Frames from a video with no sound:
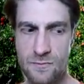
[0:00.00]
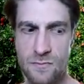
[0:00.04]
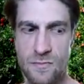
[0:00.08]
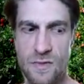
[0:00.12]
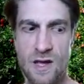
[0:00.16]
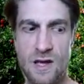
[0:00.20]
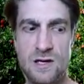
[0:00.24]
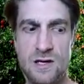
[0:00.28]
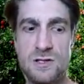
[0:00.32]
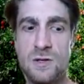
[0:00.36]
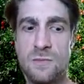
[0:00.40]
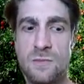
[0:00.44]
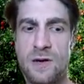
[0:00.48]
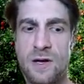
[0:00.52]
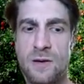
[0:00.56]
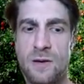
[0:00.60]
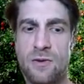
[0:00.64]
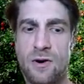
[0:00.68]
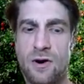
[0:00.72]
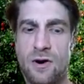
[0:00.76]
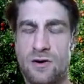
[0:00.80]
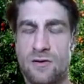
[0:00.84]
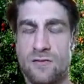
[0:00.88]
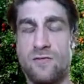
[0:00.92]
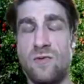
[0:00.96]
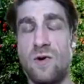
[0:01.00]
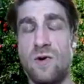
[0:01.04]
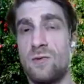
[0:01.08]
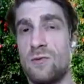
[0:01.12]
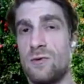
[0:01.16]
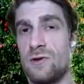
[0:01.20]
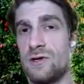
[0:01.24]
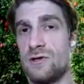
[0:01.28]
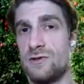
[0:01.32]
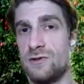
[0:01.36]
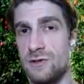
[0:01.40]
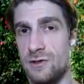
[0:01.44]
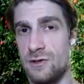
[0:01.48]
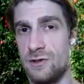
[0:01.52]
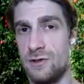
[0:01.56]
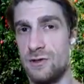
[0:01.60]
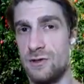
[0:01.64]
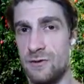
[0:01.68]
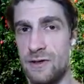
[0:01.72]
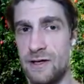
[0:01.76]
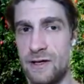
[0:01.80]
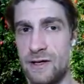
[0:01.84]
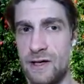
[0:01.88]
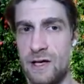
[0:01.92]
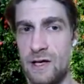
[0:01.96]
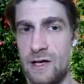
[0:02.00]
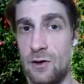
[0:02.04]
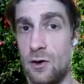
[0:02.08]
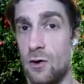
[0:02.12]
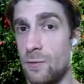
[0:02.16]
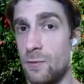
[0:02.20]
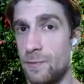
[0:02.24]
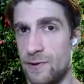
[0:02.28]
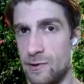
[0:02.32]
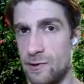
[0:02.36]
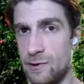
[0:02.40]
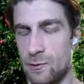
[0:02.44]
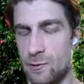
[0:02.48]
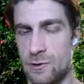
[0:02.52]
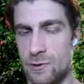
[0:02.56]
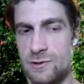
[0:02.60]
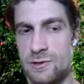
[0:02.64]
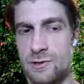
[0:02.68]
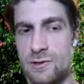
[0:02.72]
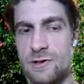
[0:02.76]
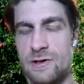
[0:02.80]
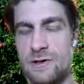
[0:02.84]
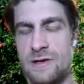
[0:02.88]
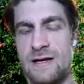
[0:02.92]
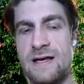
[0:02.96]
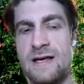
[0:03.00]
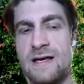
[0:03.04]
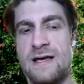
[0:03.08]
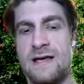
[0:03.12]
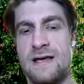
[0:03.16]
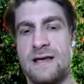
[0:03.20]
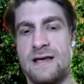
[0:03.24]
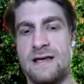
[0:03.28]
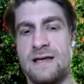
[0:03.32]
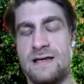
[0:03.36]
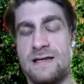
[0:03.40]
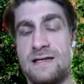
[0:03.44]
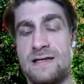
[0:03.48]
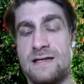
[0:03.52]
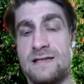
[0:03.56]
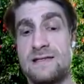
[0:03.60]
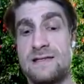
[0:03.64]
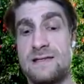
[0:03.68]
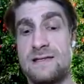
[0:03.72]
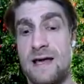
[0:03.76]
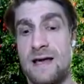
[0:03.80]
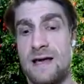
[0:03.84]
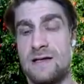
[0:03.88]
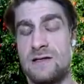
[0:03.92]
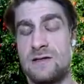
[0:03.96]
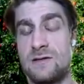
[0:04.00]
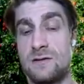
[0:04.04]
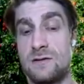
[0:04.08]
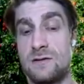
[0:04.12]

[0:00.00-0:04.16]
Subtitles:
is a big part of what we're doing at Open Orchard. Is that